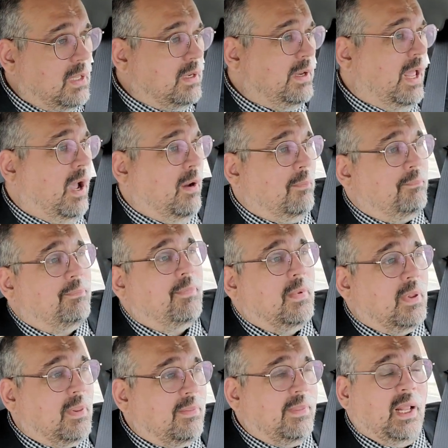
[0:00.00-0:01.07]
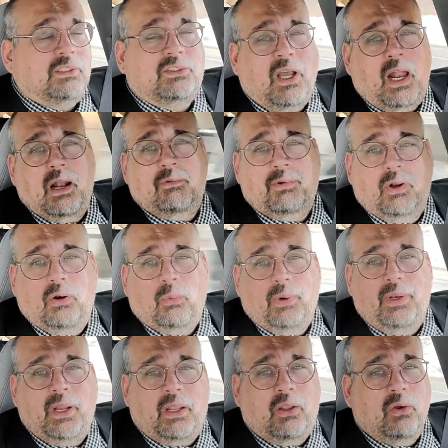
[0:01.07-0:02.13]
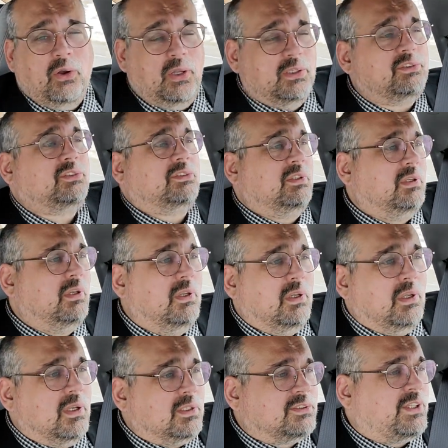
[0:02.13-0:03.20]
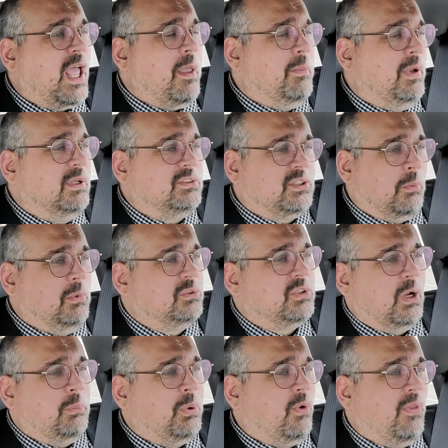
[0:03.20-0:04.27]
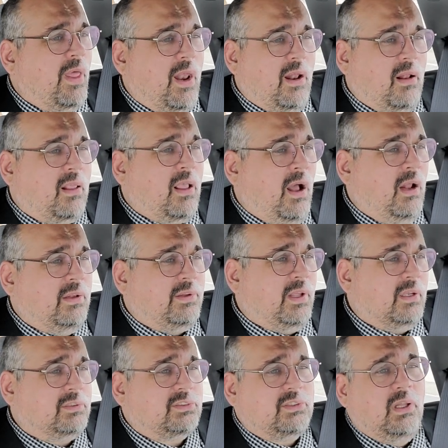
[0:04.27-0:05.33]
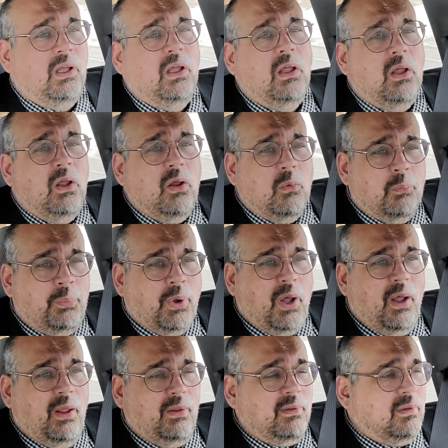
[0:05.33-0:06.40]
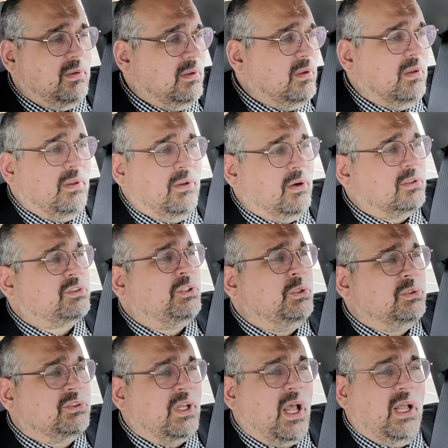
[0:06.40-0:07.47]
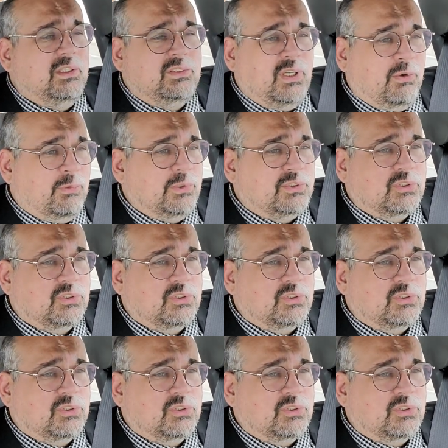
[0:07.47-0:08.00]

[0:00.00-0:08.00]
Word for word: Now, that's kind of a ridiculous statement. Someone's going to pull that out of context. But there's two sides to every